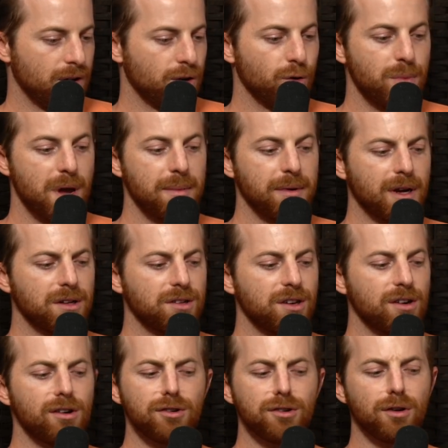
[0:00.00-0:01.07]
Your baby
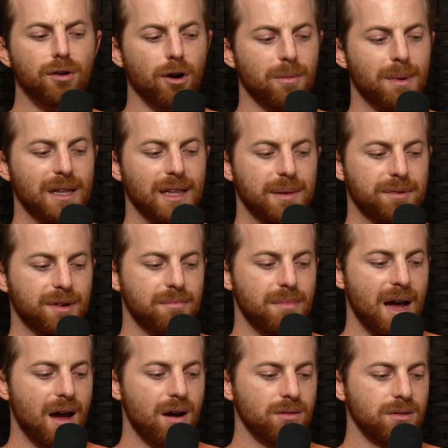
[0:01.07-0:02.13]
continues to grow by leaps and
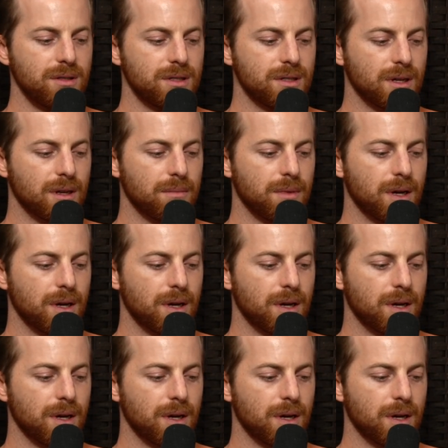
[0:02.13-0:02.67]
bounds,